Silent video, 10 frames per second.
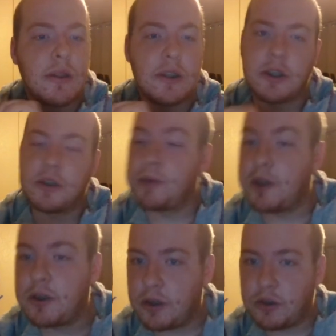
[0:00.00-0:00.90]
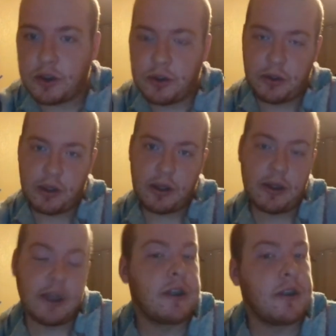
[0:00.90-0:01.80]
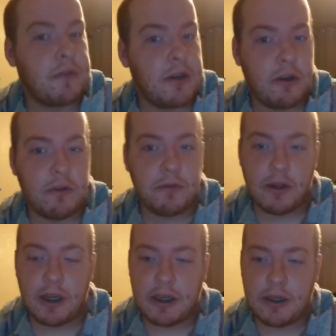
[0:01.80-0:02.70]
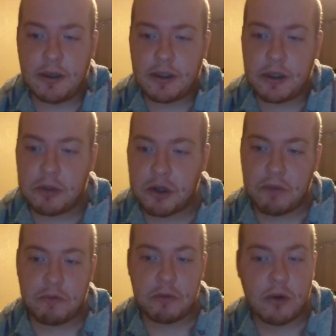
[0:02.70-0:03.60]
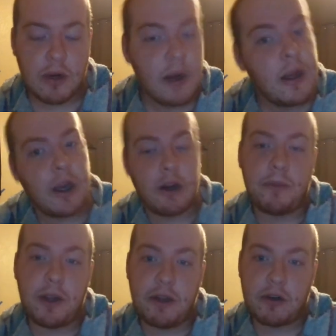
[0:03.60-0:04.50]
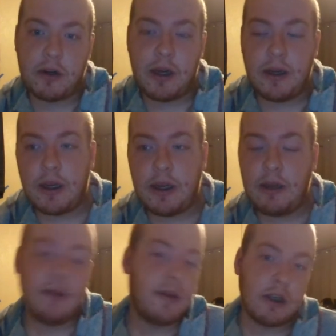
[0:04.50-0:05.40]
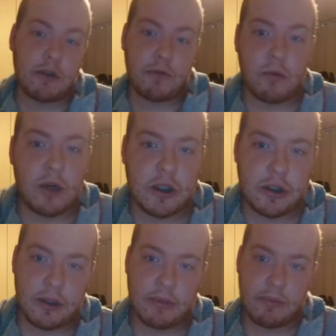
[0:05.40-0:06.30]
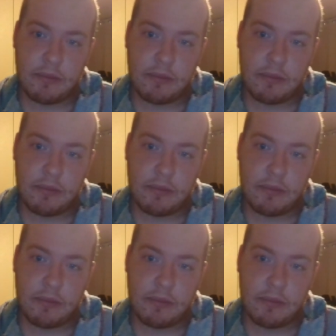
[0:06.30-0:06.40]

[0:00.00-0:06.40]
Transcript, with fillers: This has been your host, Luke. Like this video if you liked it. Subscribe for more. I hope you have a great night. Thanks for watching.